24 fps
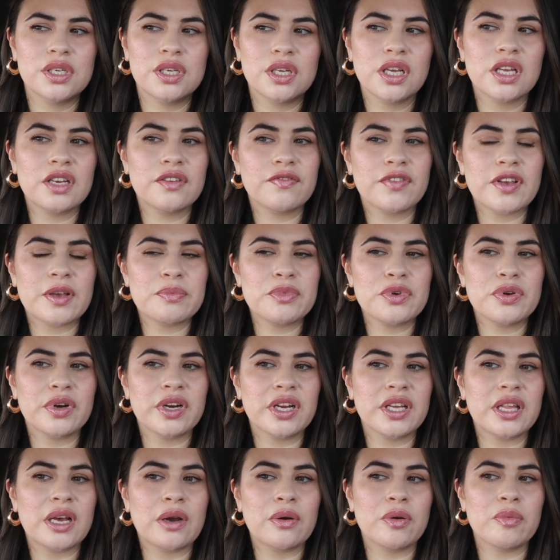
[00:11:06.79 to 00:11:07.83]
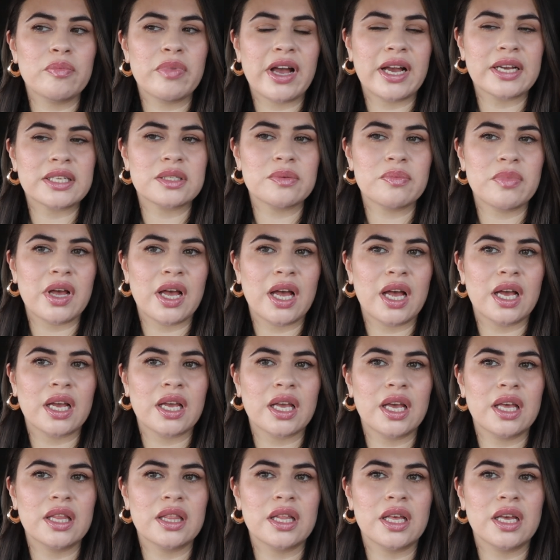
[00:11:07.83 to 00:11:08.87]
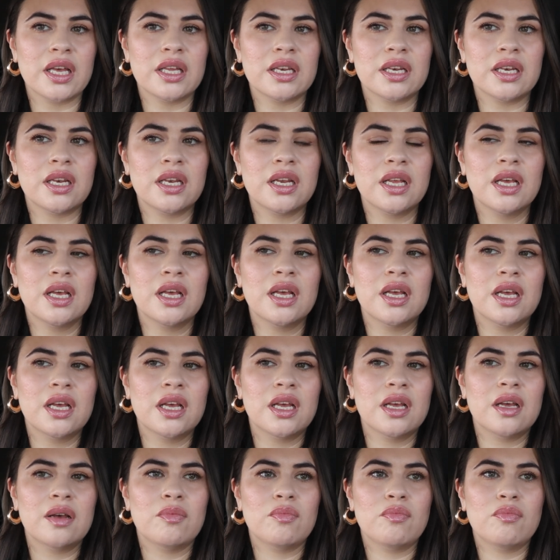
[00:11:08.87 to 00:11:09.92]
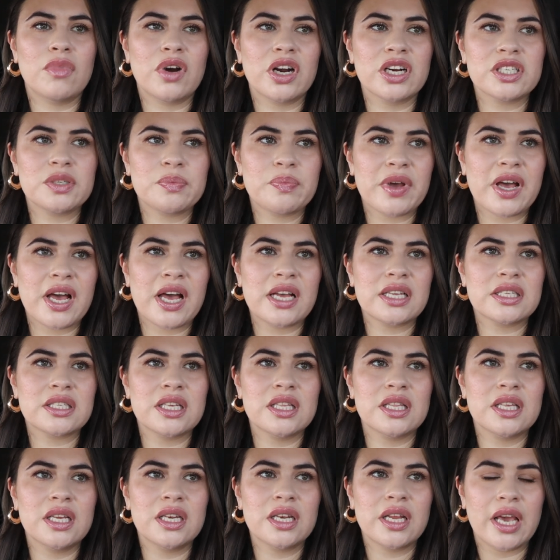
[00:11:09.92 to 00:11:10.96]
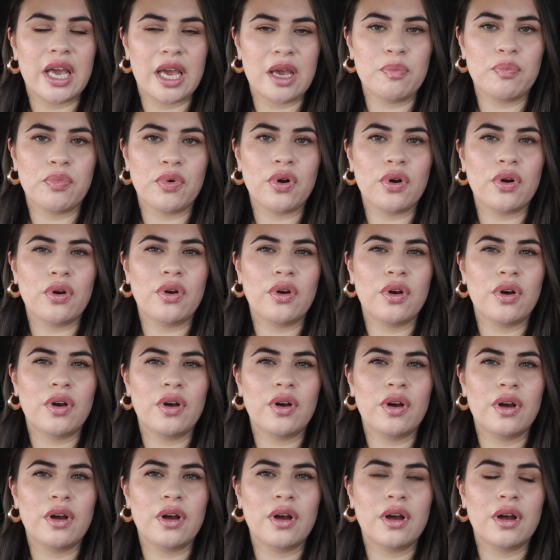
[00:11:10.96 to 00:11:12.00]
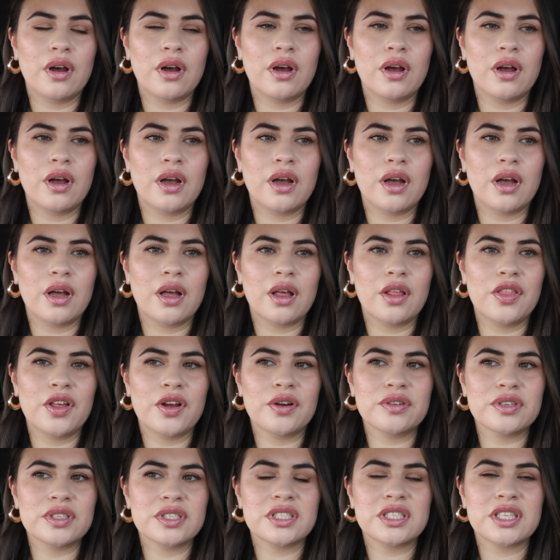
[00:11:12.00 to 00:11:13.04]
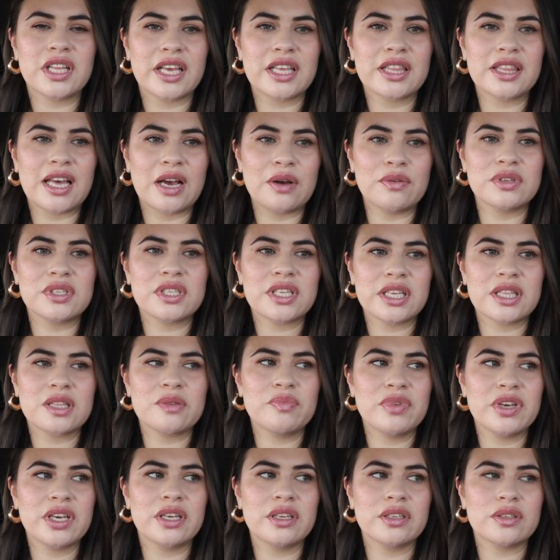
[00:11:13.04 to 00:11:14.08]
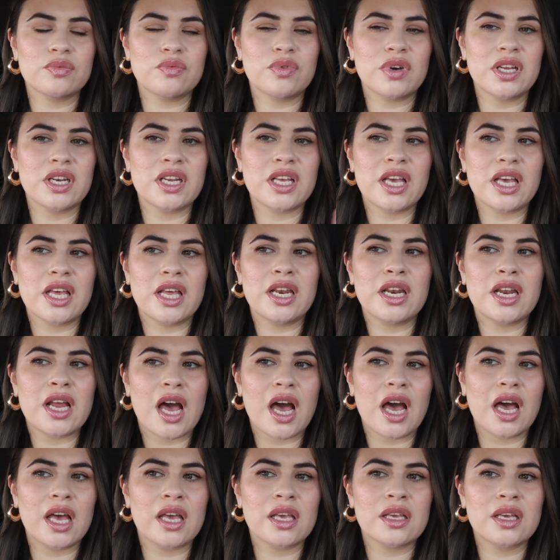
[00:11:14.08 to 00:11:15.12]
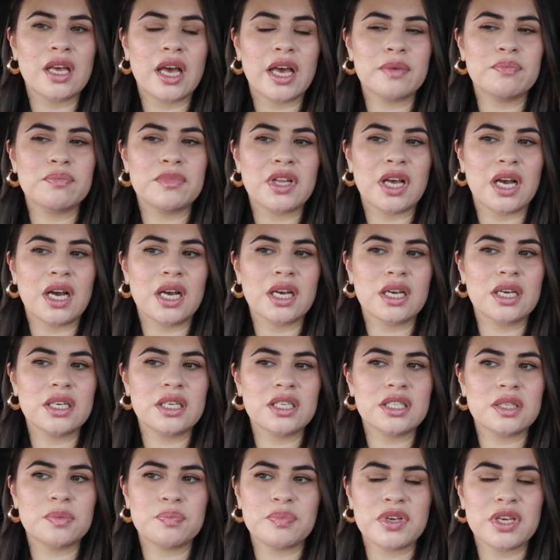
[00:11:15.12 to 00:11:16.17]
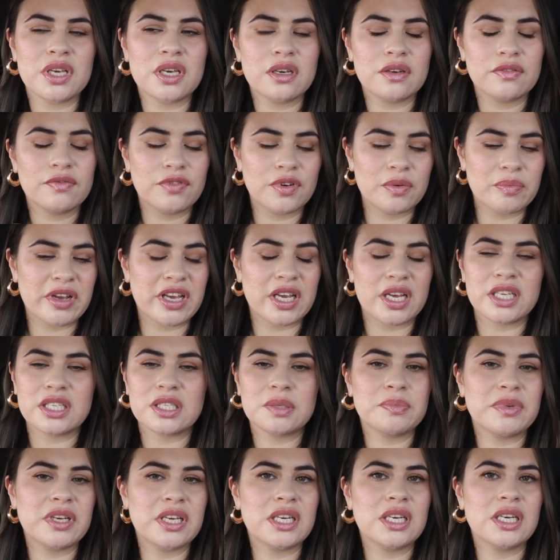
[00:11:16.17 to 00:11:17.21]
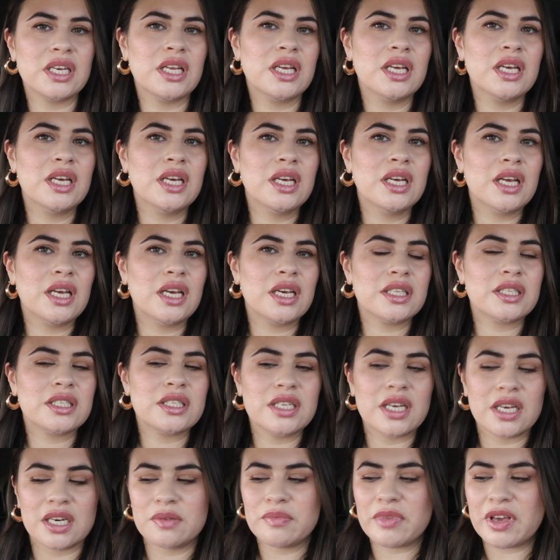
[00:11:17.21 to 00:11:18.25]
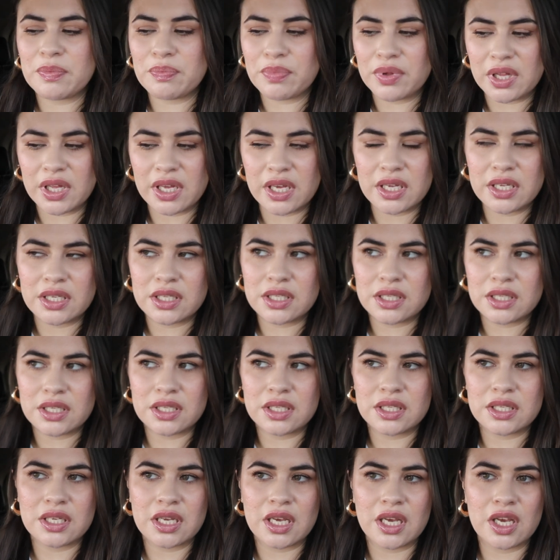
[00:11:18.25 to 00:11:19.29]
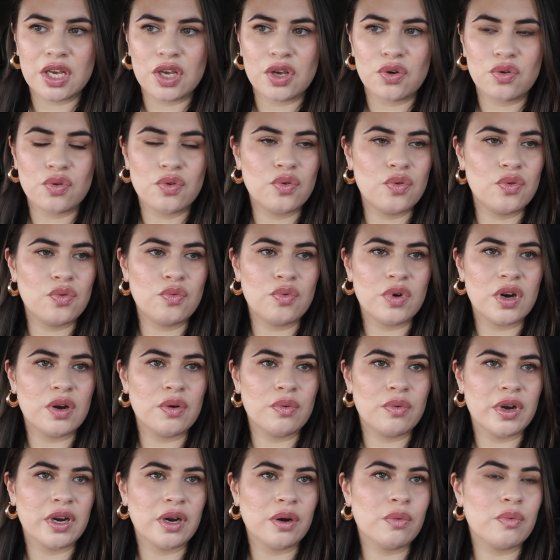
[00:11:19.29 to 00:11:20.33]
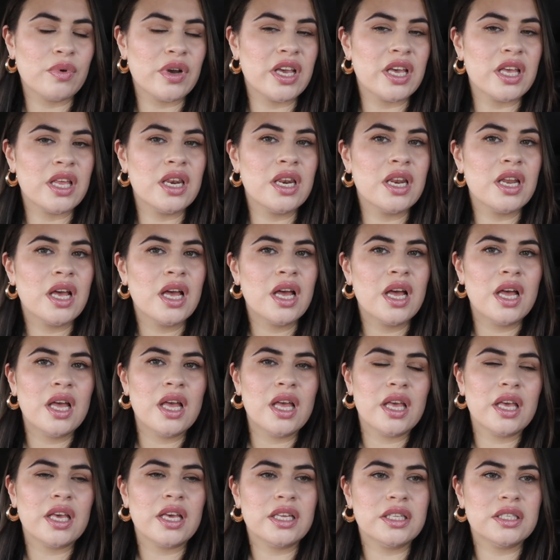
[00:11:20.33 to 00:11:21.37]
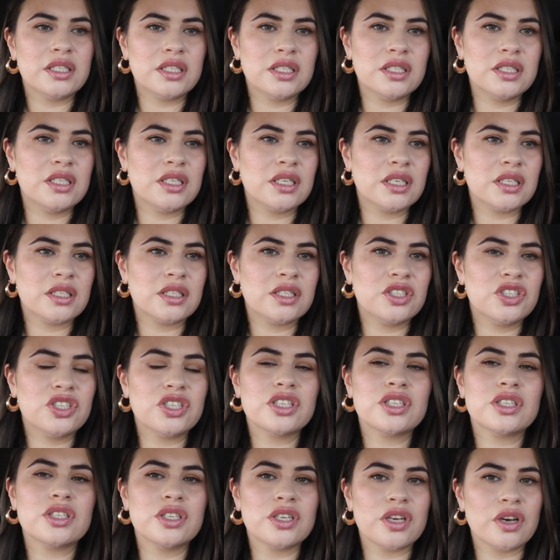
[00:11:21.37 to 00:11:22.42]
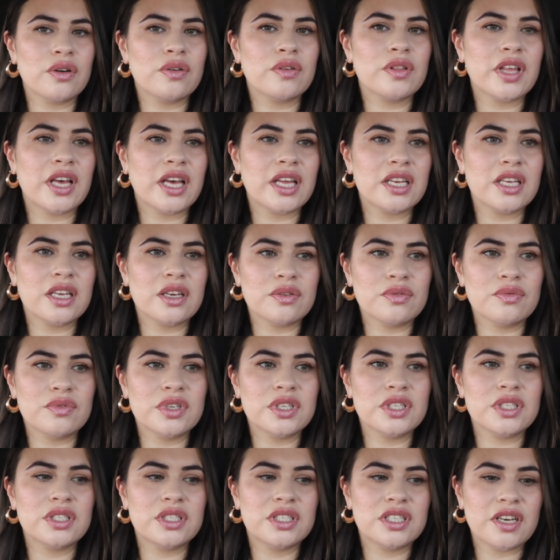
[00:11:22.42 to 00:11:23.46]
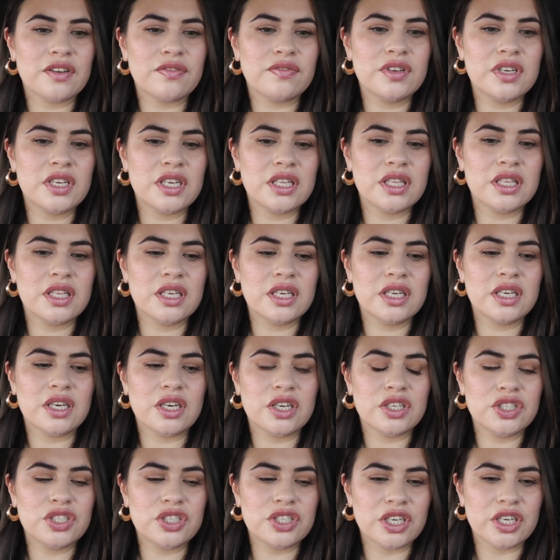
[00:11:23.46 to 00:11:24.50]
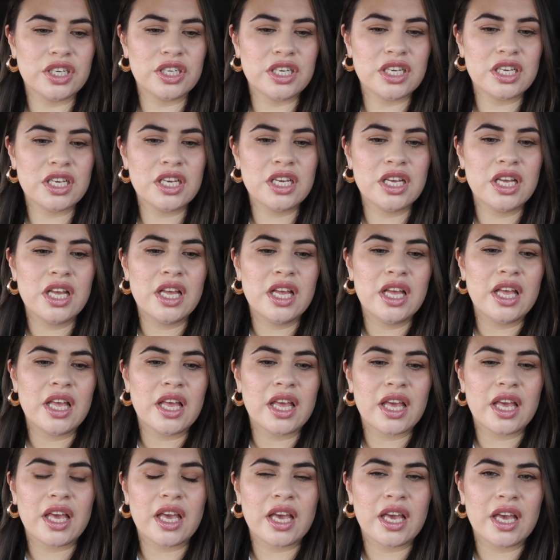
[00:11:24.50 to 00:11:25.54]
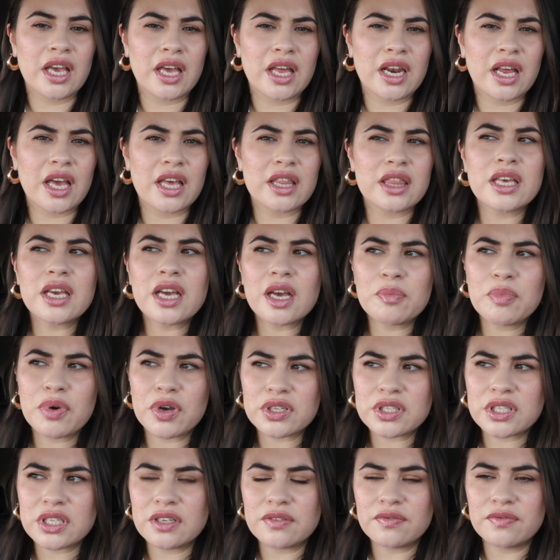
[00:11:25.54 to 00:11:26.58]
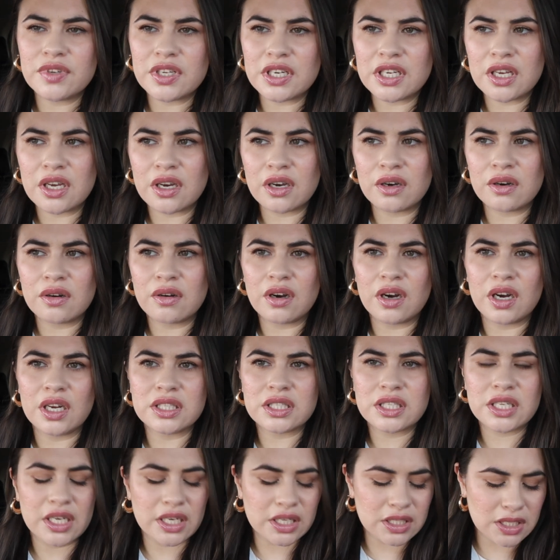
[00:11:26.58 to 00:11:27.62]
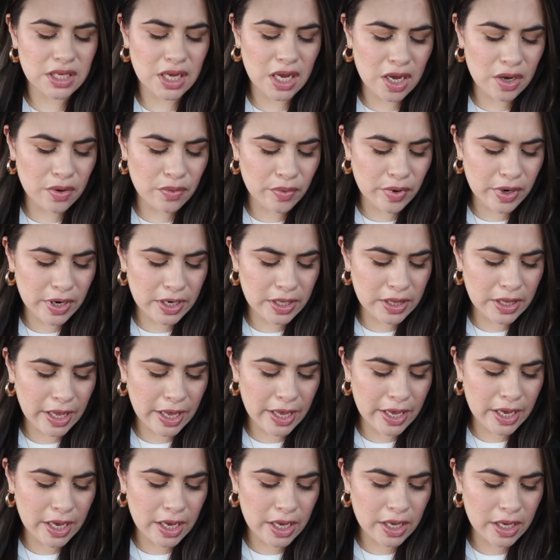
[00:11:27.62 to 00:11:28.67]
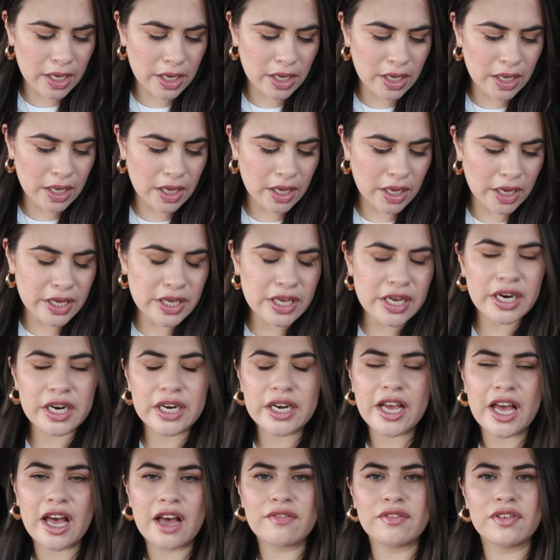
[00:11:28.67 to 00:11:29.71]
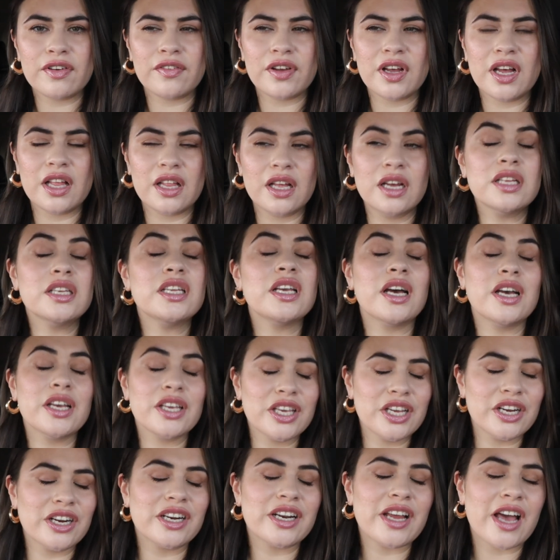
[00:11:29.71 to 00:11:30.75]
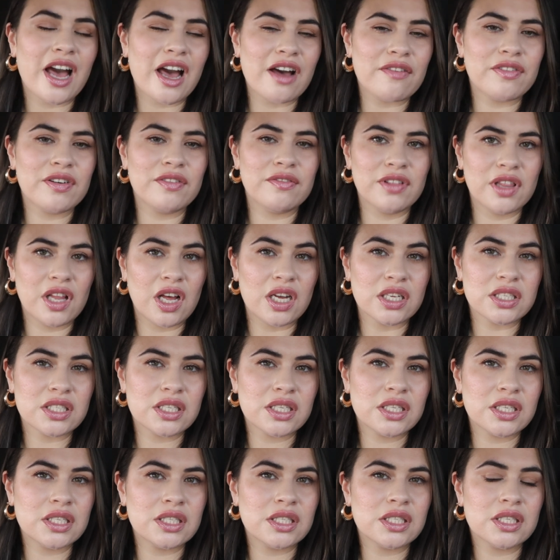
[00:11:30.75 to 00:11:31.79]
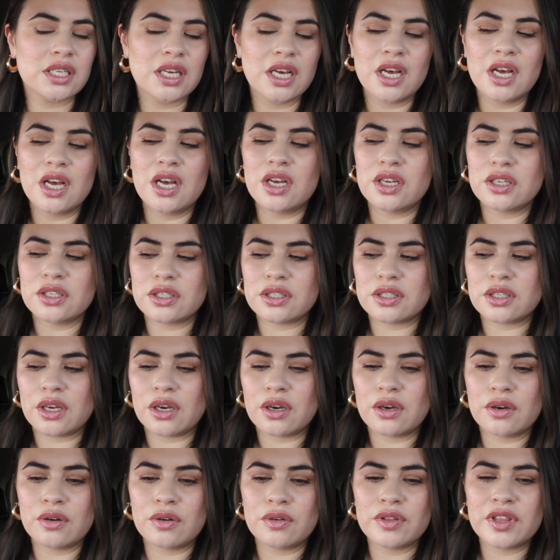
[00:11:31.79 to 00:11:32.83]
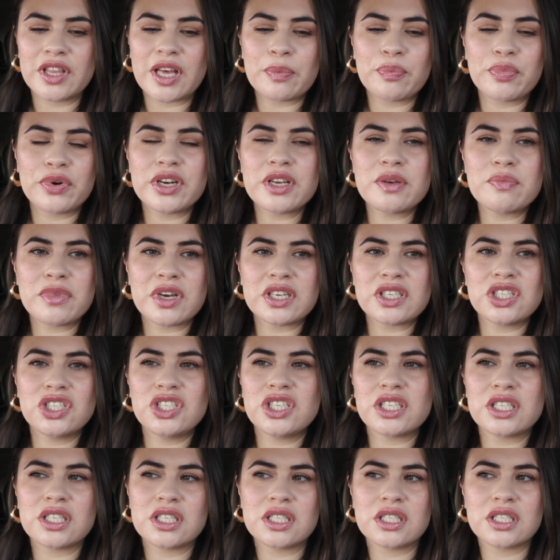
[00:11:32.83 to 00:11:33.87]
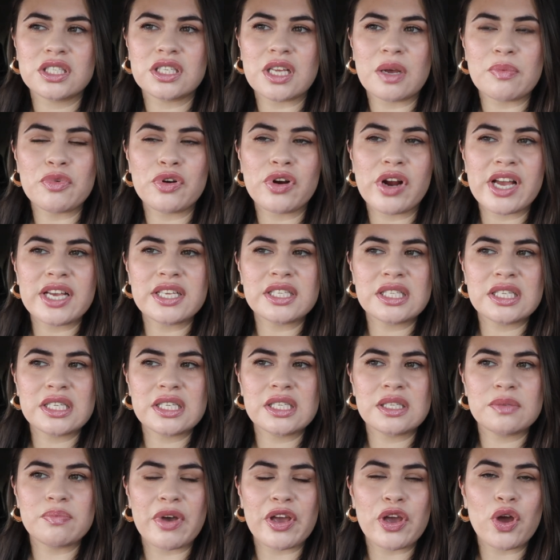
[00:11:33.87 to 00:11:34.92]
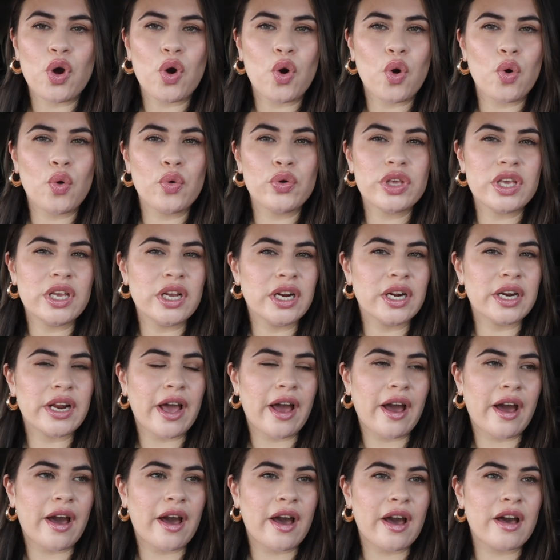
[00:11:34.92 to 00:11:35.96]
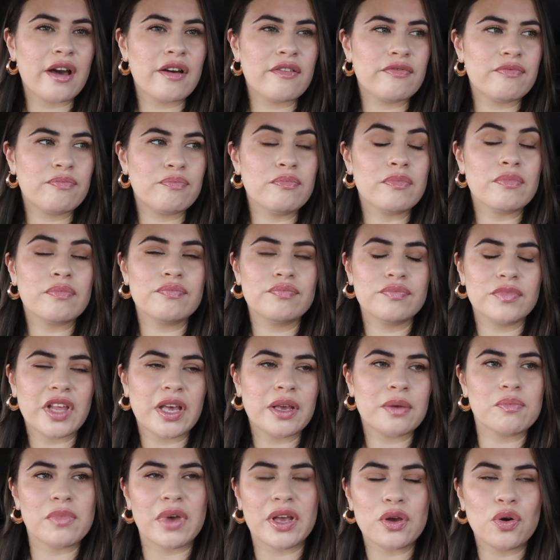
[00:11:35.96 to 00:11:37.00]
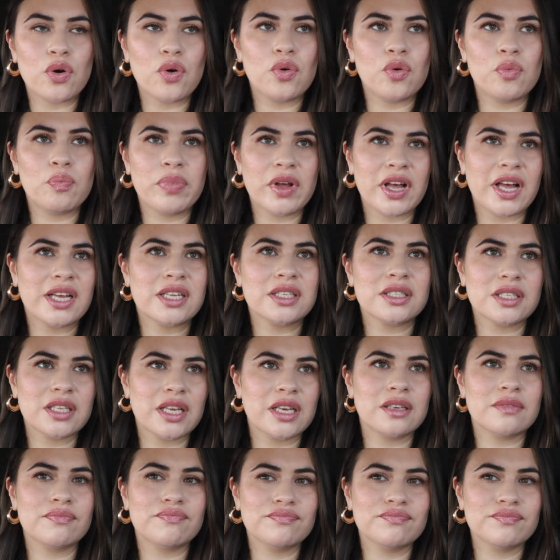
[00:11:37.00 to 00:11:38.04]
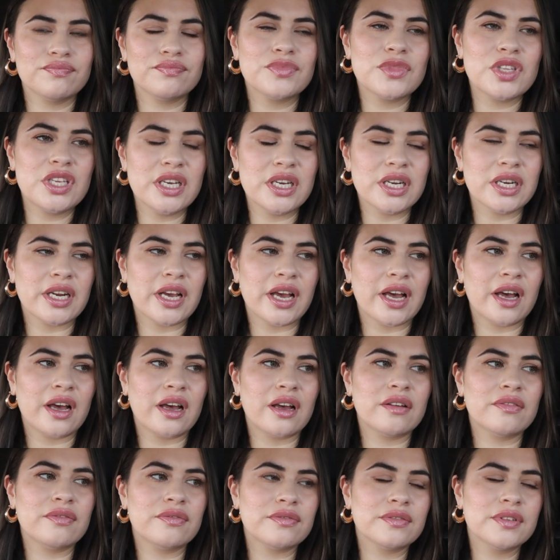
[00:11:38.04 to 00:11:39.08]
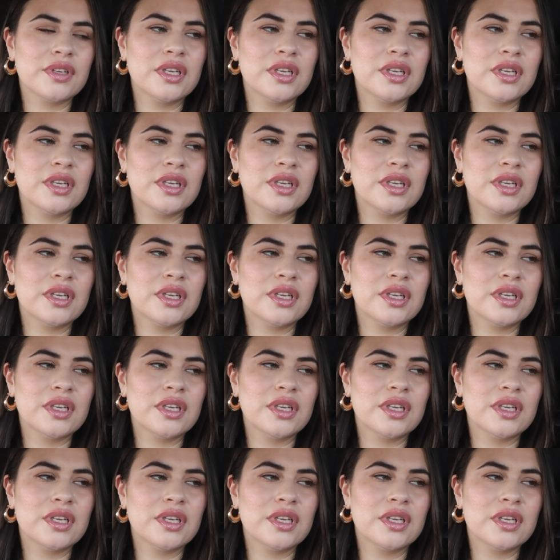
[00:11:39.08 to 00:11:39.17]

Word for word: and February that were back to back and then March passed and then April there was like that was like the biggest one and I I'm not gonna speak for my husband it's not in my place to say who what where when it's just just know that it was definitely a journey and I think I posted a video on TikTok where like a year and a half of a, a, year and a half of losses so that pretty much just summarizes my whole year and a half like my whole past like year and a half.